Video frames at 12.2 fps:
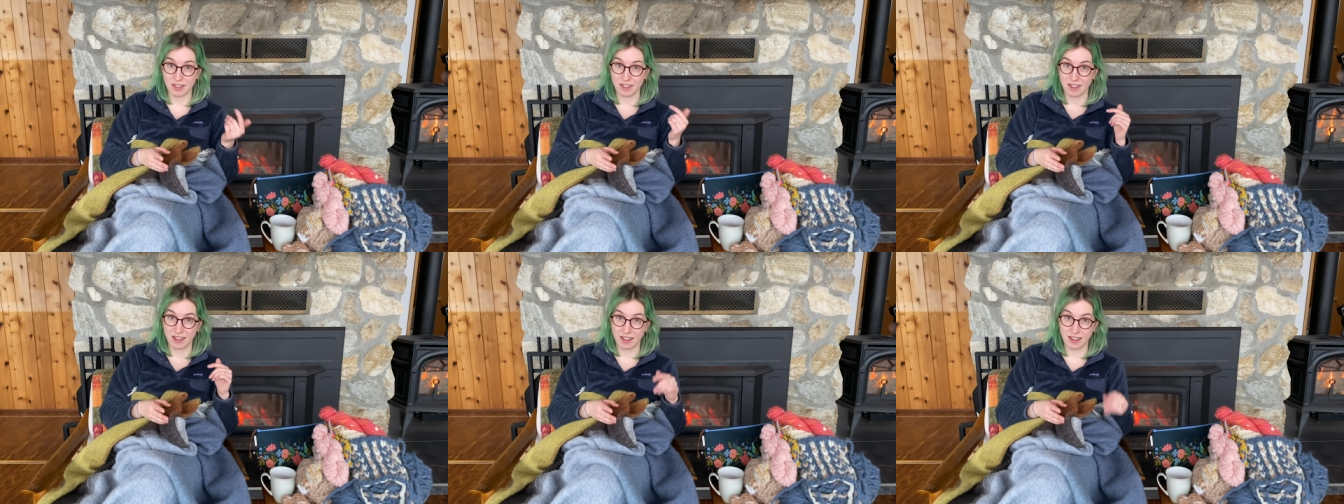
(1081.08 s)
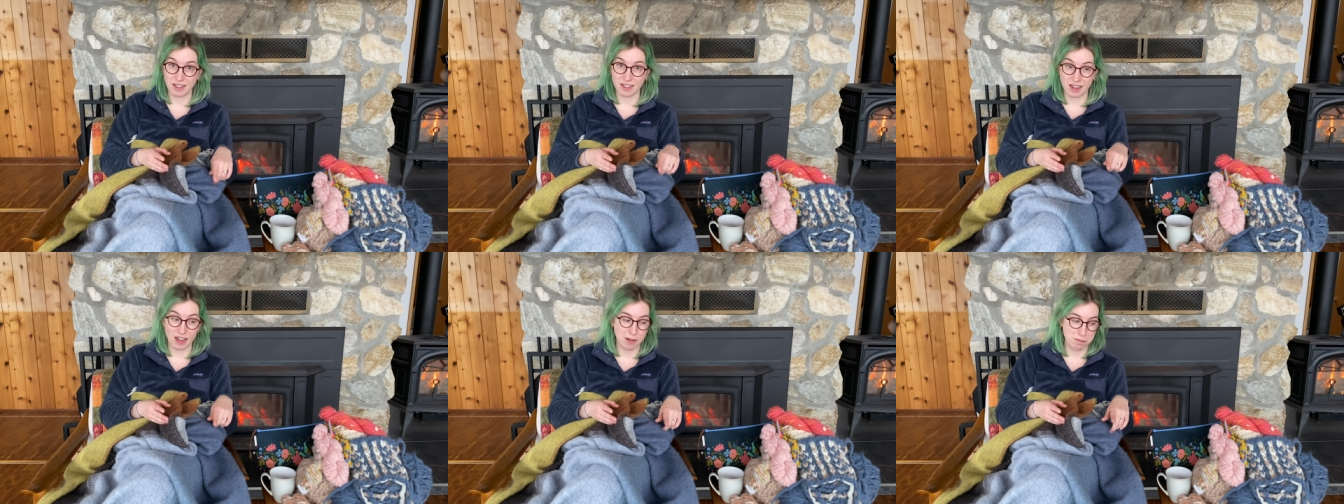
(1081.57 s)
And
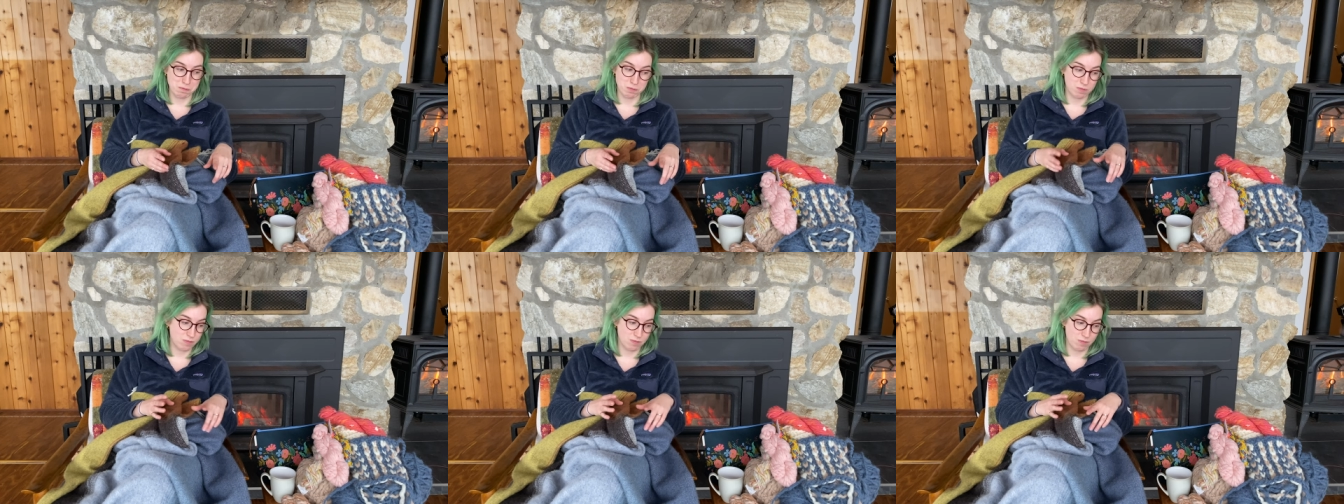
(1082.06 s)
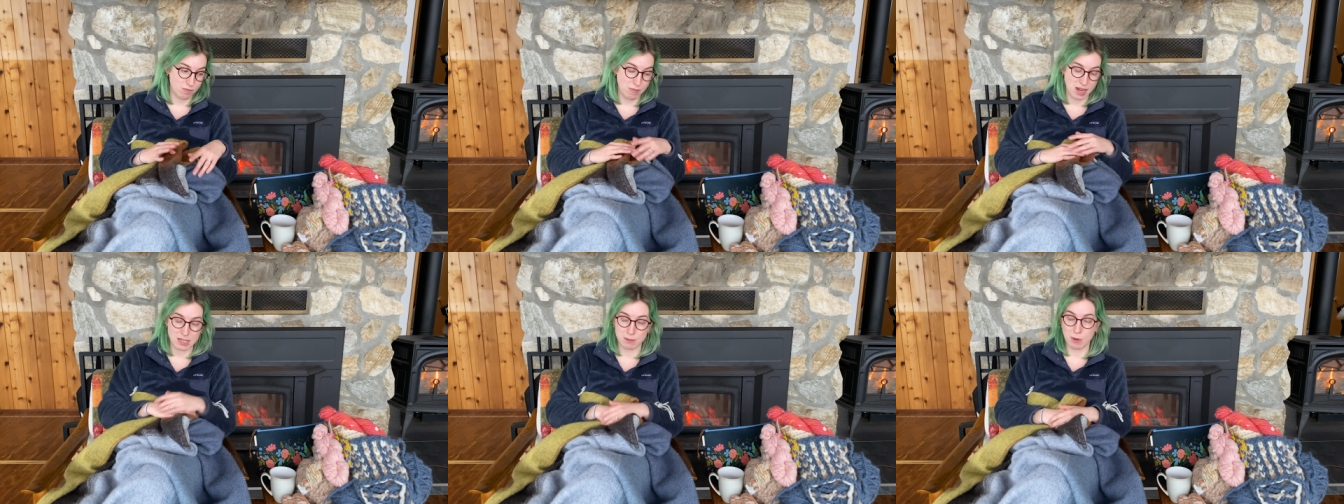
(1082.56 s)
I'm
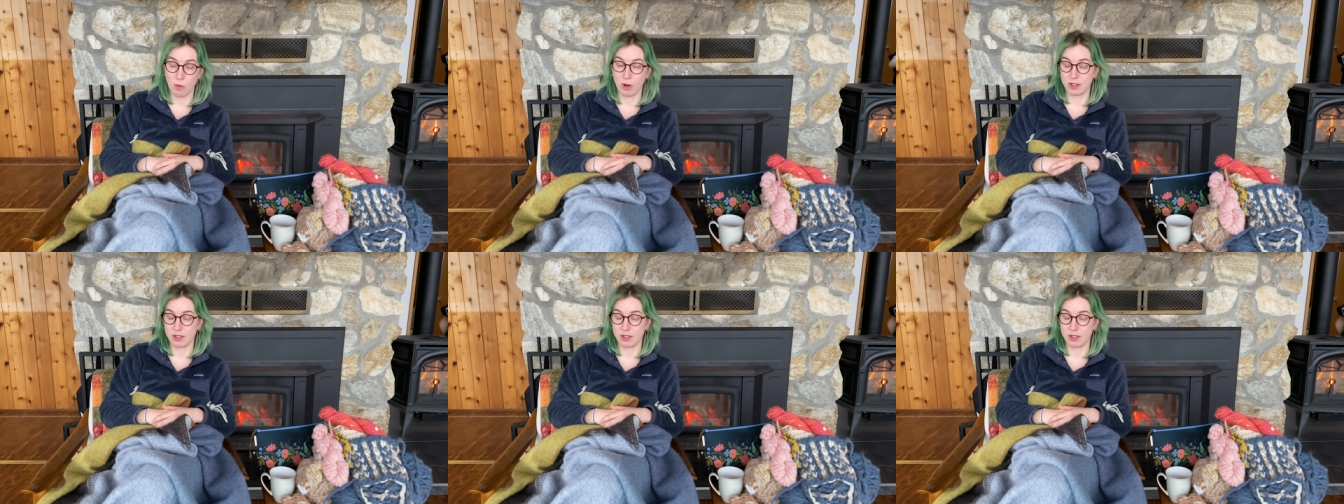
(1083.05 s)
makes me want to